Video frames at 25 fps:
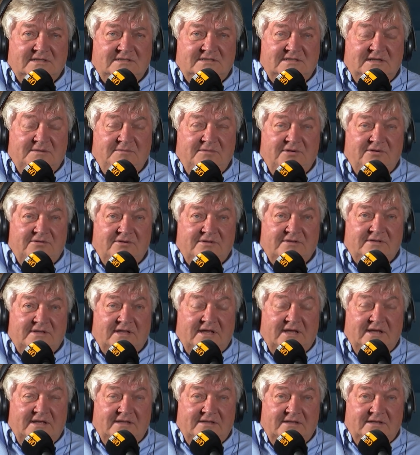
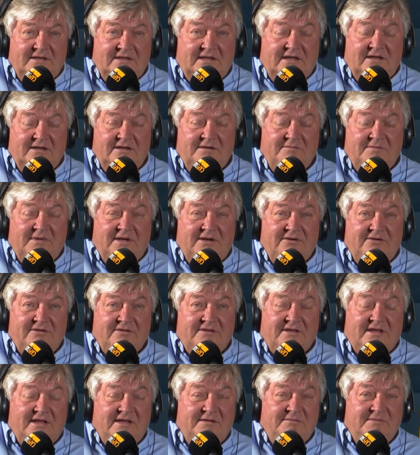semi-retired and now in my
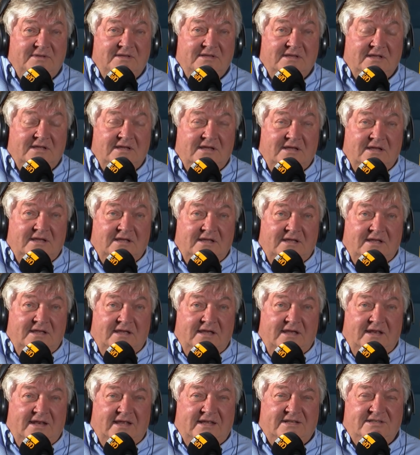retirement.
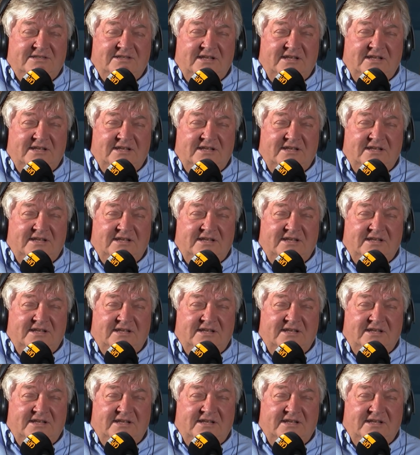And I